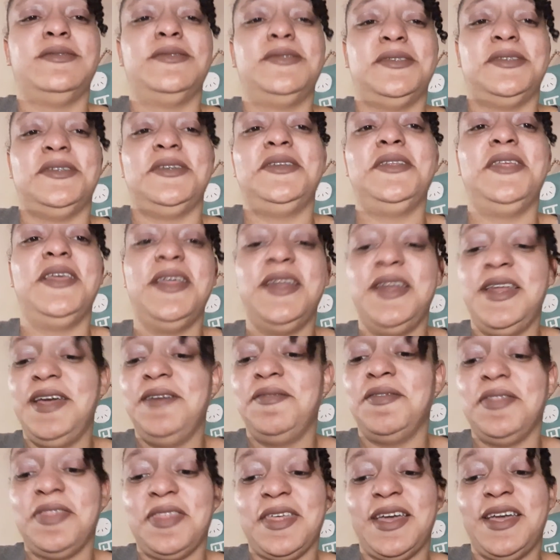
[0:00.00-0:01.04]
She's getting
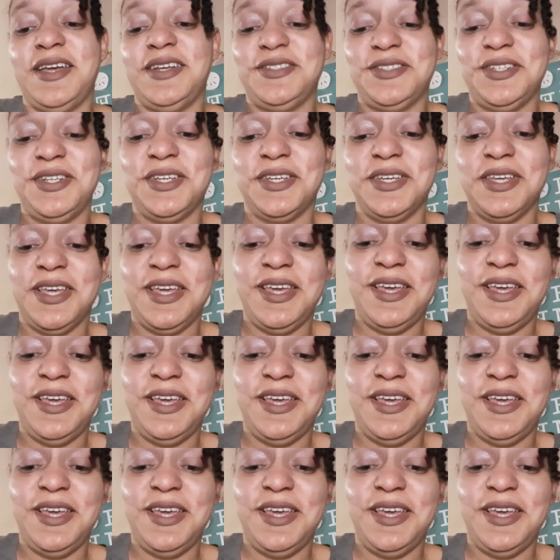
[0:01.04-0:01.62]
everything she could